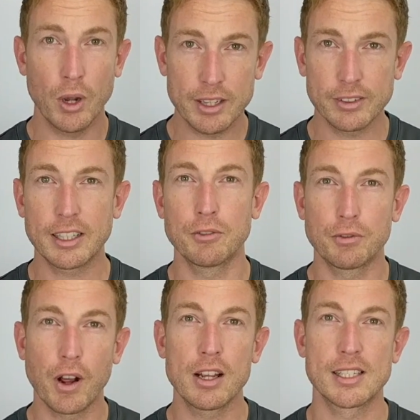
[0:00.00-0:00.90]
quite thick
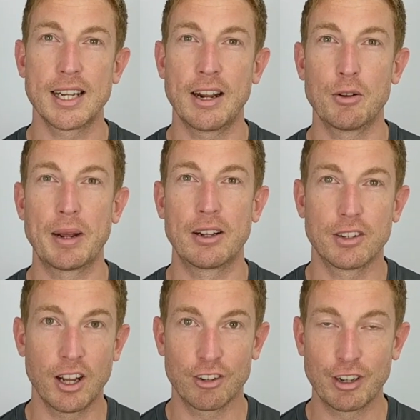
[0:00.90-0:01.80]
and fast now
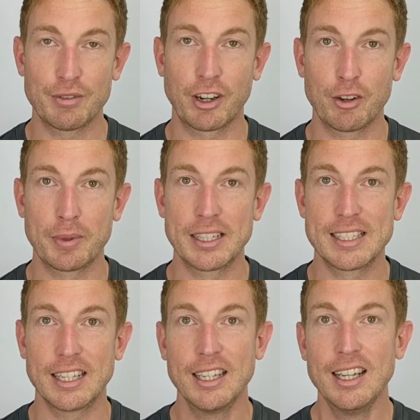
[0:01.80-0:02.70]
about heart rate
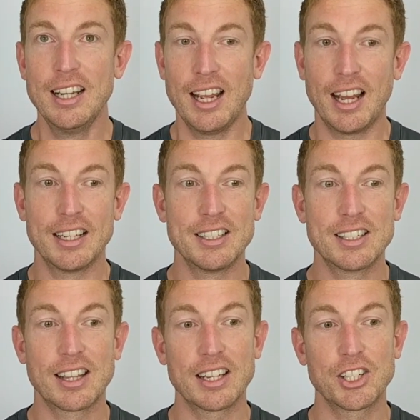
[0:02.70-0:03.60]
variability,
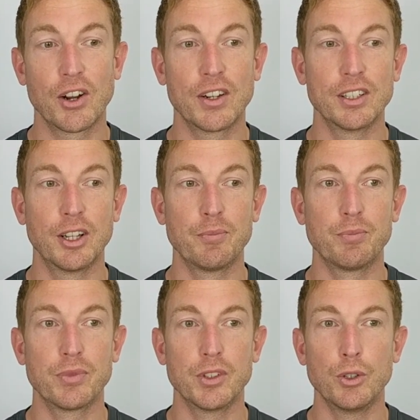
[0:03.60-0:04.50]
and they're showing that